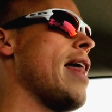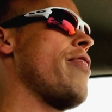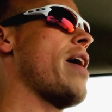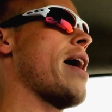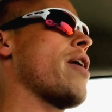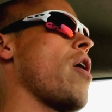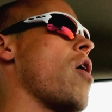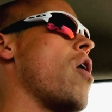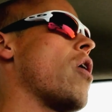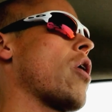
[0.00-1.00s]
that
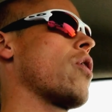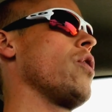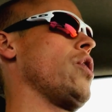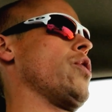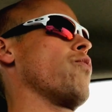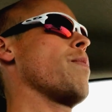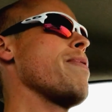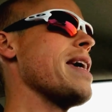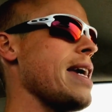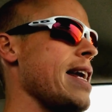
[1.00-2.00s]
are
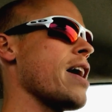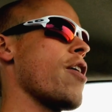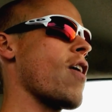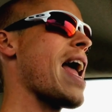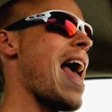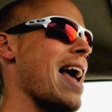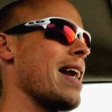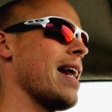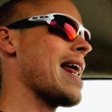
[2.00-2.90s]
repeating in our head and